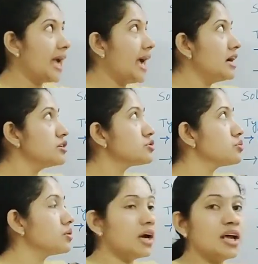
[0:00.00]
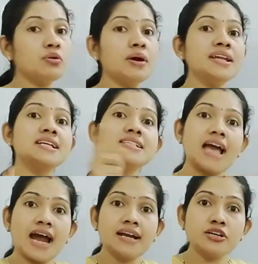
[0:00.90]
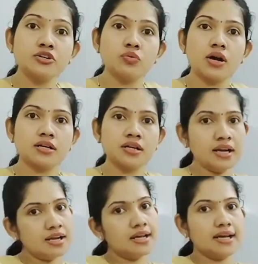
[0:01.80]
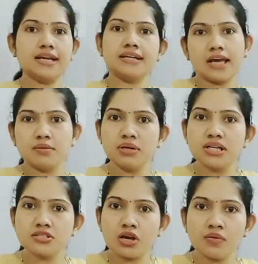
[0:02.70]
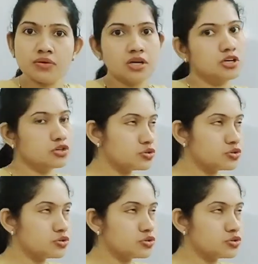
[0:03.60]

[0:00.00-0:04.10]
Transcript: and sugar when it is added to water, it can be dissolved.